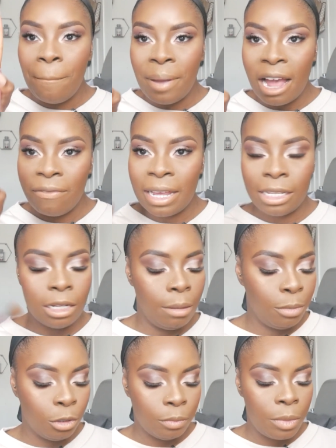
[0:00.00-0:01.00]
Perfect
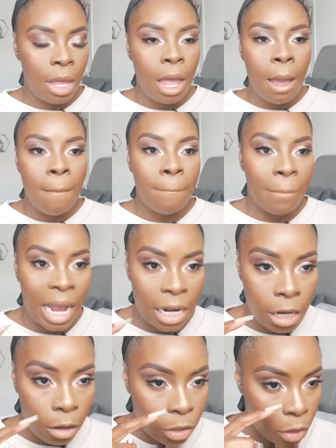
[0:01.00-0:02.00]
example. My
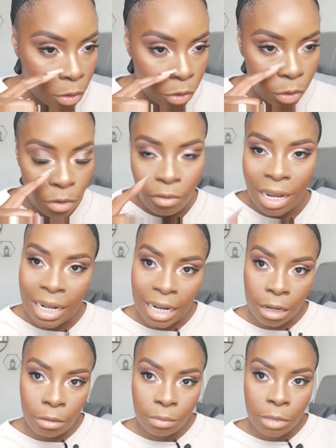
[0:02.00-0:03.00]
nose contour right
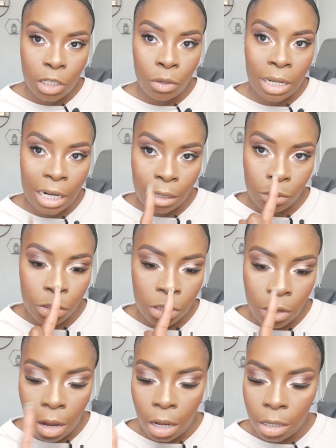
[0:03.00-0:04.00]
now is looking a little
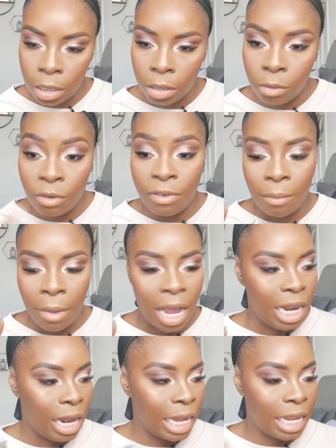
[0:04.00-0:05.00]
stark, or for
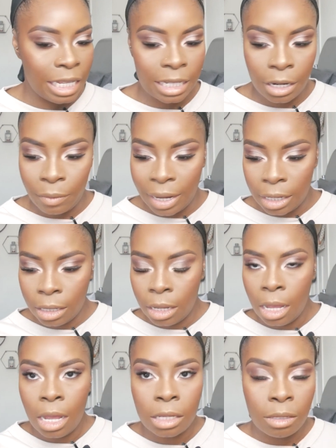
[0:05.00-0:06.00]
my likings anyway.
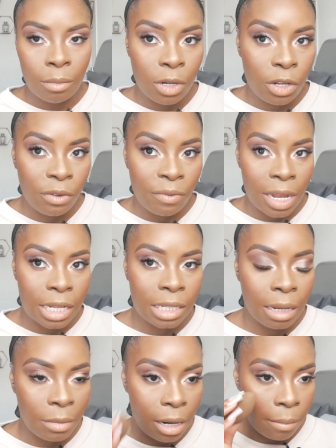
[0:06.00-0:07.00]
So I'm going to do
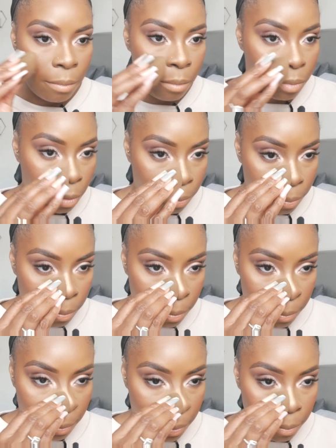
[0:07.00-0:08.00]
firstly, I'm going
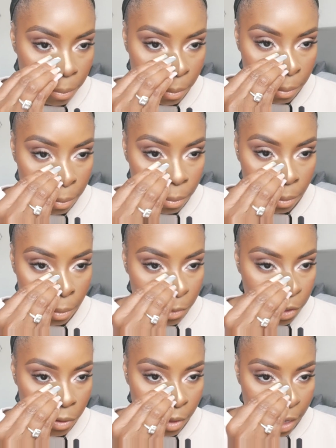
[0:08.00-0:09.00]

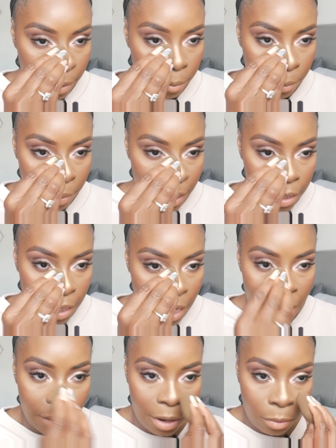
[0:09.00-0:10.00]
to do that, blend it
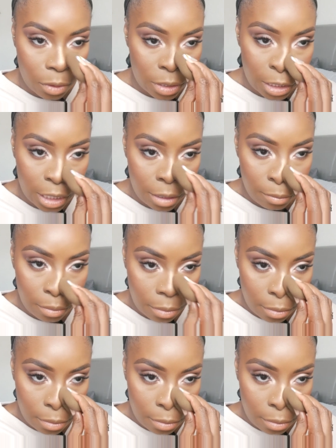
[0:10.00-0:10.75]
how I want it.